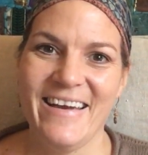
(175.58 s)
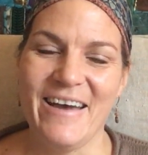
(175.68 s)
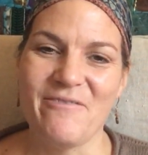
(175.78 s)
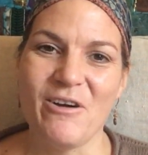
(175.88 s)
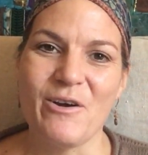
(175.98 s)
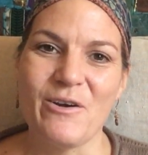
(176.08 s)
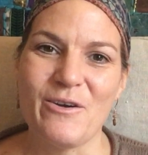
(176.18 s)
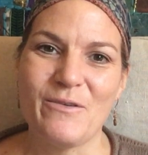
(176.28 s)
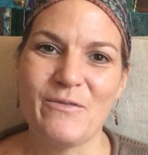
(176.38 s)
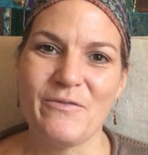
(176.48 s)
of
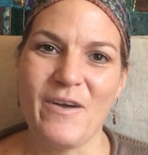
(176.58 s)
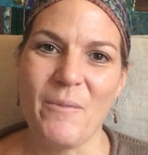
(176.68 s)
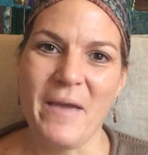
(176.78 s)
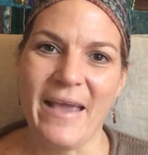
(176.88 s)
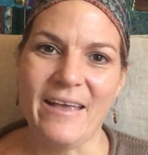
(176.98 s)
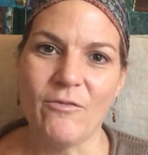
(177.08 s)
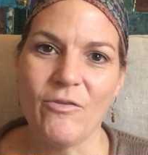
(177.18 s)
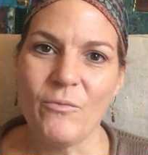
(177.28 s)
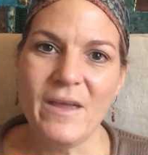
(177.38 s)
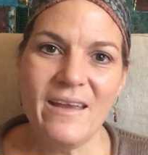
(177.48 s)
her from a
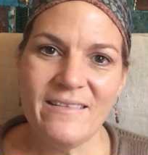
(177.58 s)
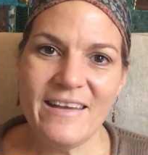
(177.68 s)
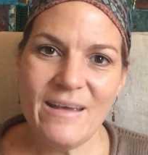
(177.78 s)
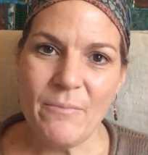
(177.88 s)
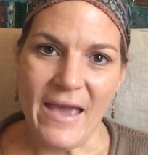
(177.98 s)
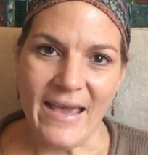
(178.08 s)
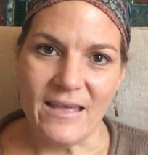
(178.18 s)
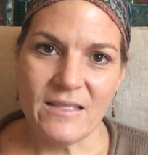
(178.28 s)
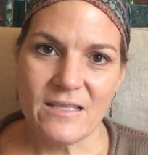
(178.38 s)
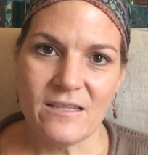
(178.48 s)
3D
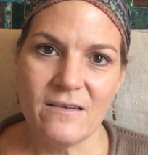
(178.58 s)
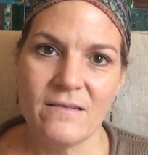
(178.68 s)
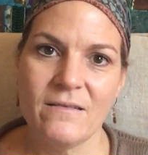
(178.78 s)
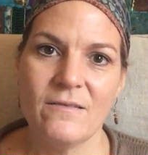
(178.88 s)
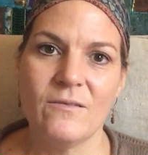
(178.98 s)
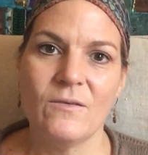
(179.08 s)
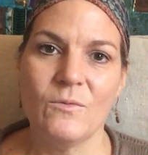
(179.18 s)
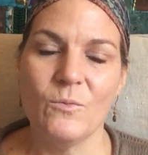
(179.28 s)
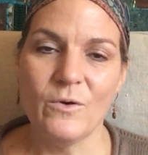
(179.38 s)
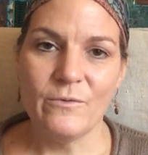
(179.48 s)
based
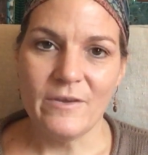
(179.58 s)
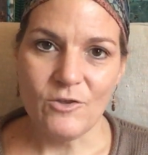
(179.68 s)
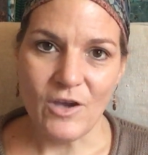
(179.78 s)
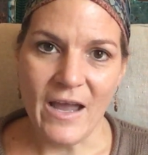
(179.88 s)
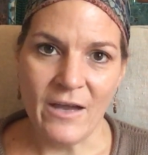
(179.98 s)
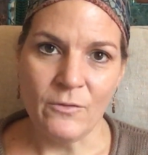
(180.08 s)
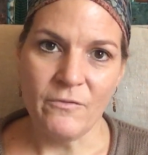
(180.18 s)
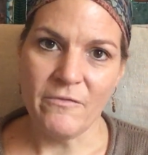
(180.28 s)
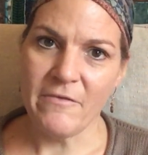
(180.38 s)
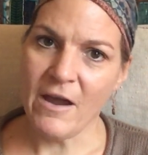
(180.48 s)
wounded child,
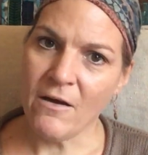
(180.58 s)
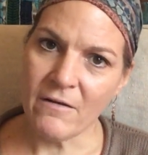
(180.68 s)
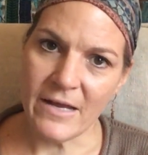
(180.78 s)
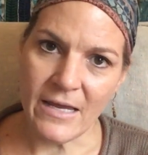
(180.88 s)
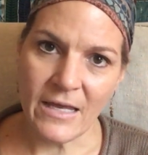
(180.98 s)
very